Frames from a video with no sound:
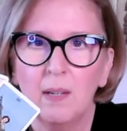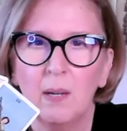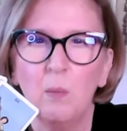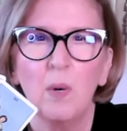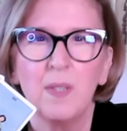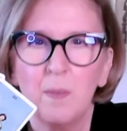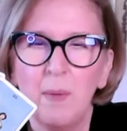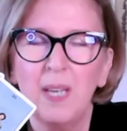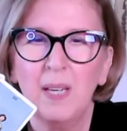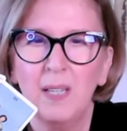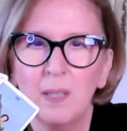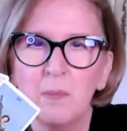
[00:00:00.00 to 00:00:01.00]
and wasn't
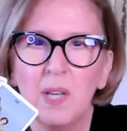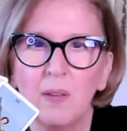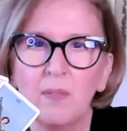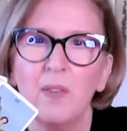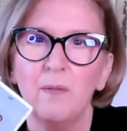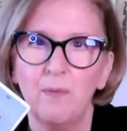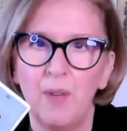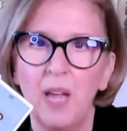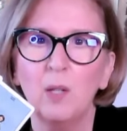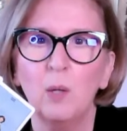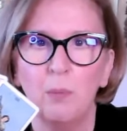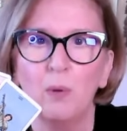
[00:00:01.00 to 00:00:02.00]
making themselves
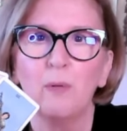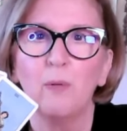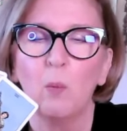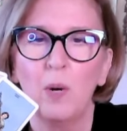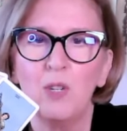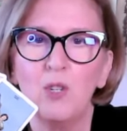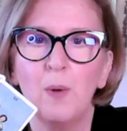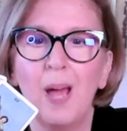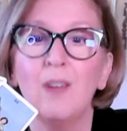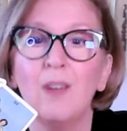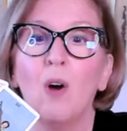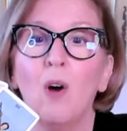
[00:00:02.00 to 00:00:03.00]
available for what you
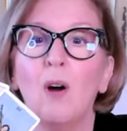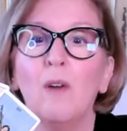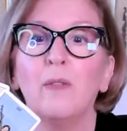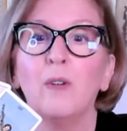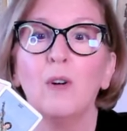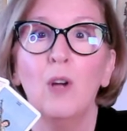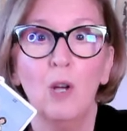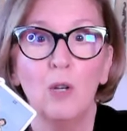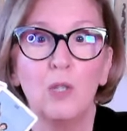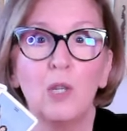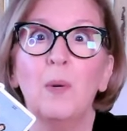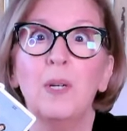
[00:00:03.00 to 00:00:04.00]
had to offer.
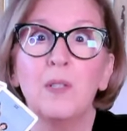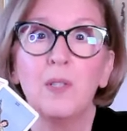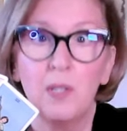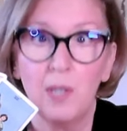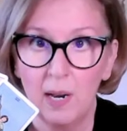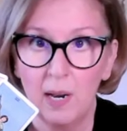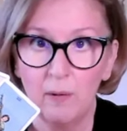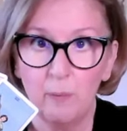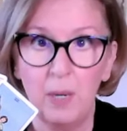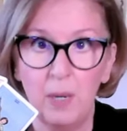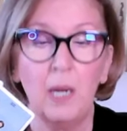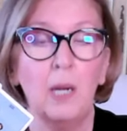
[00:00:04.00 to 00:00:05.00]
So instead
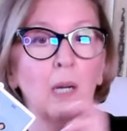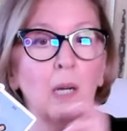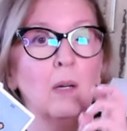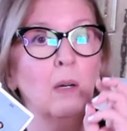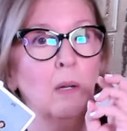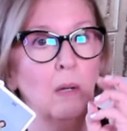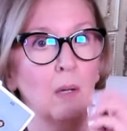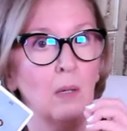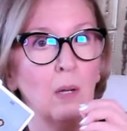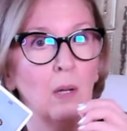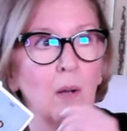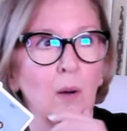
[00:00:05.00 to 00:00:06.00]
of being,
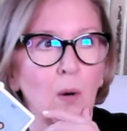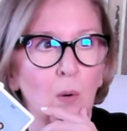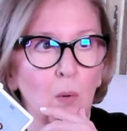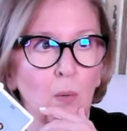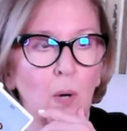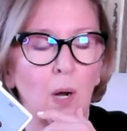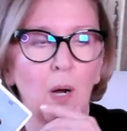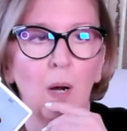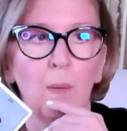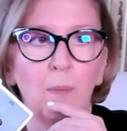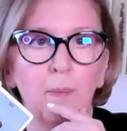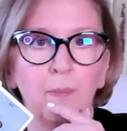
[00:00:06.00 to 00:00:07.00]
you know,
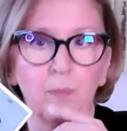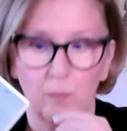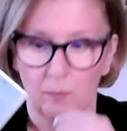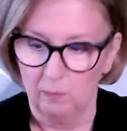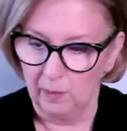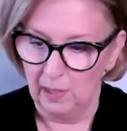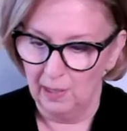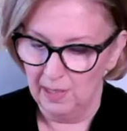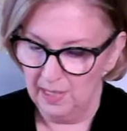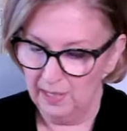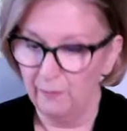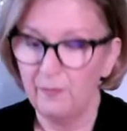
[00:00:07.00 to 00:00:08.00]
um,
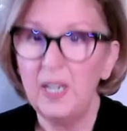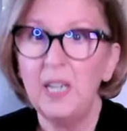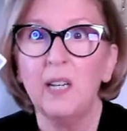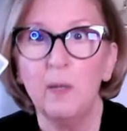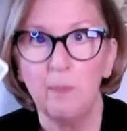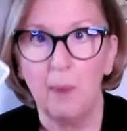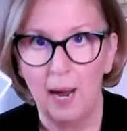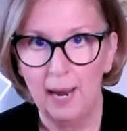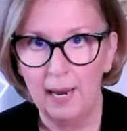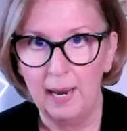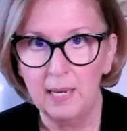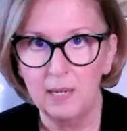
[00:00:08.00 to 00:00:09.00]
defeated by
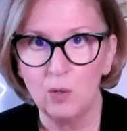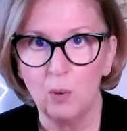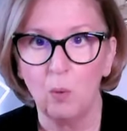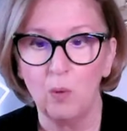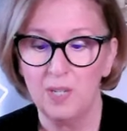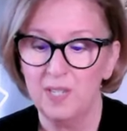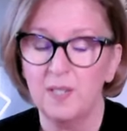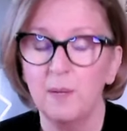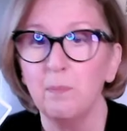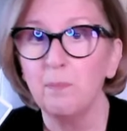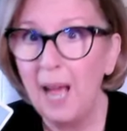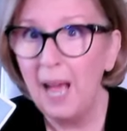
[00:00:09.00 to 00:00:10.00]
it or
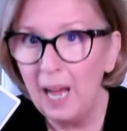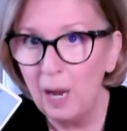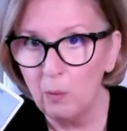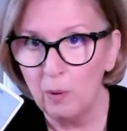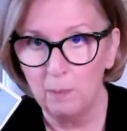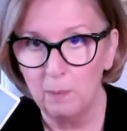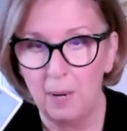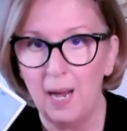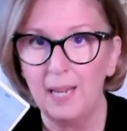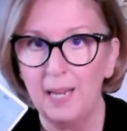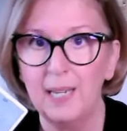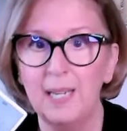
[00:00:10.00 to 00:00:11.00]
disempowered
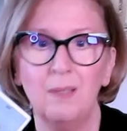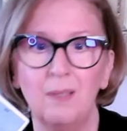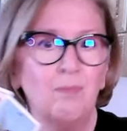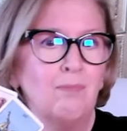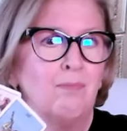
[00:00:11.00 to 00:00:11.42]
by it,